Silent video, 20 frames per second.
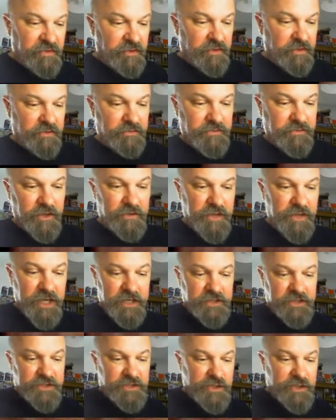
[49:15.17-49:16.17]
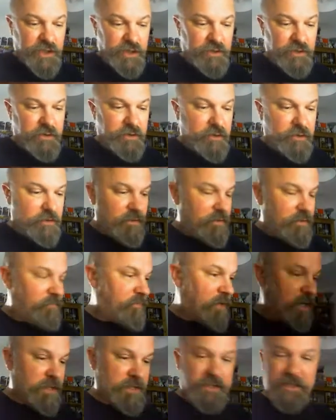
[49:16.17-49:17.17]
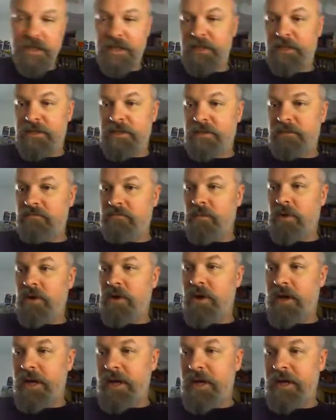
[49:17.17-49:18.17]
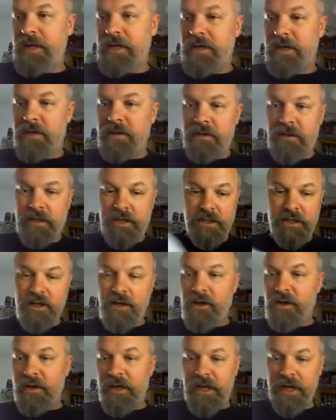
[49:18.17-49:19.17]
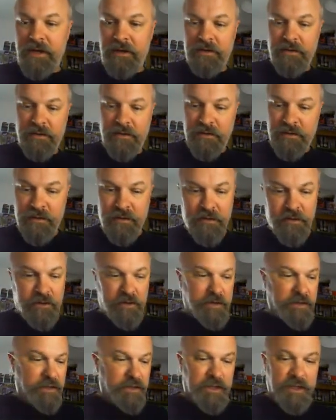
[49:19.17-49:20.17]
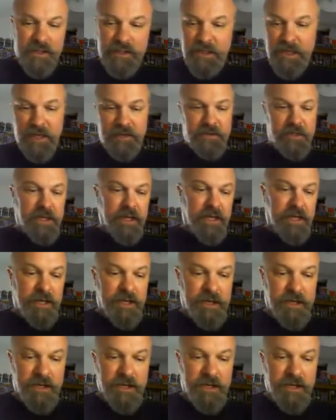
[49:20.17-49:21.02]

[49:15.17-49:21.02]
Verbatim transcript: So these two versus my guy. Let's get the